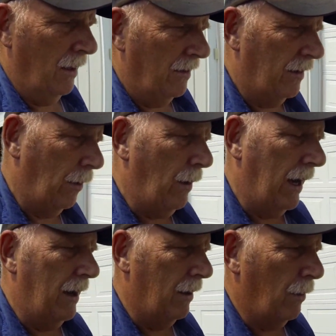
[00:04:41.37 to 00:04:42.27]

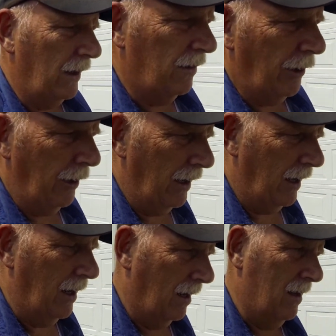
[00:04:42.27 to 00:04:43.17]
So we started
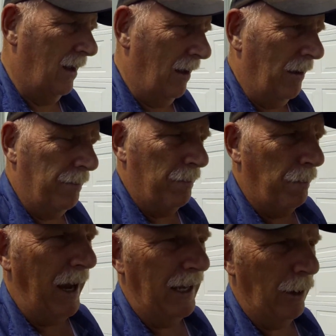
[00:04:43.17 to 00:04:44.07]

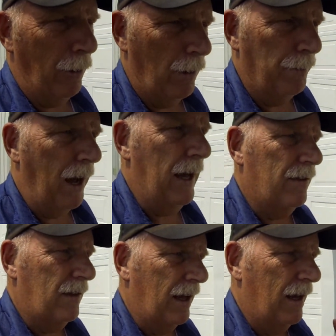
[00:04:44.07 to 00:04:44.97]
buying our own
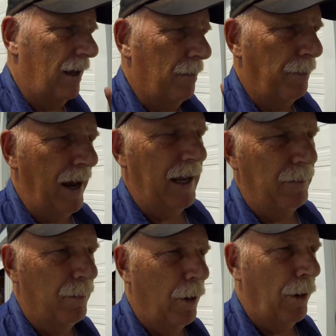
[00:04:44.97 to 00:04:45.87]
pasta, buying
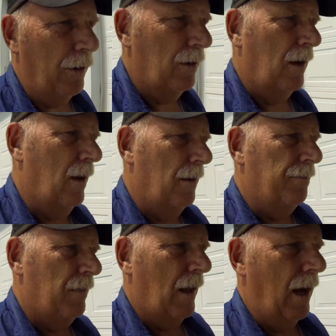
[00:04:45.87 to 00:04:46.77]
more
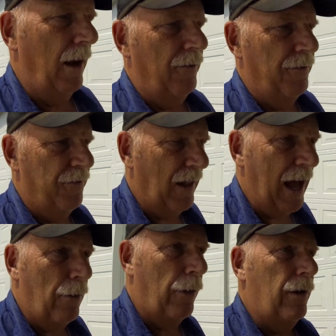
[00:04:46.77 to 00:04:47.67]

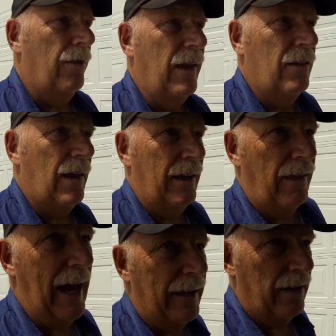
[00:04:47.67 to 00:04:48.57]
flour and things like
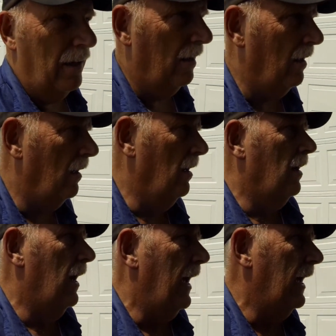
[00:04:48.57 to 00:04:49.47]
that,
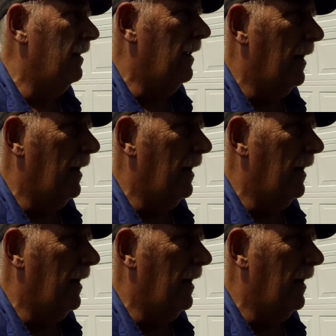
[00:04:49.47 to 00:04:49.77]
and